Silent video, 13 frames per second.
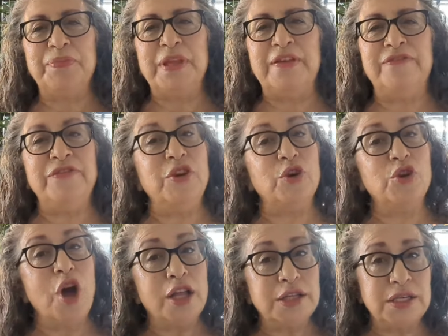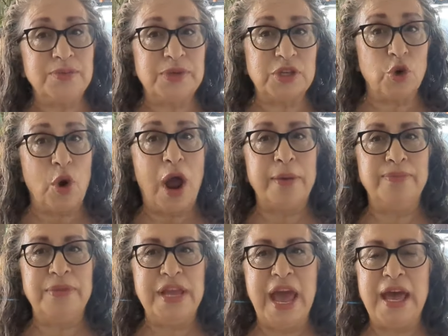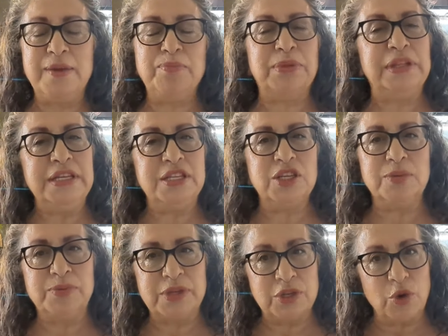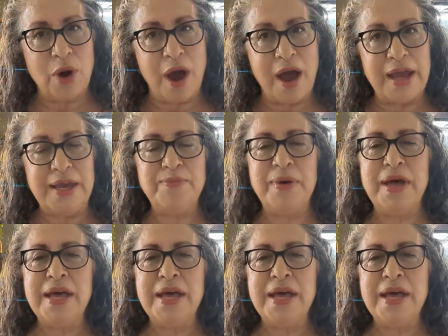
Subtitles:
if you're not subscribed yet, please subscribe,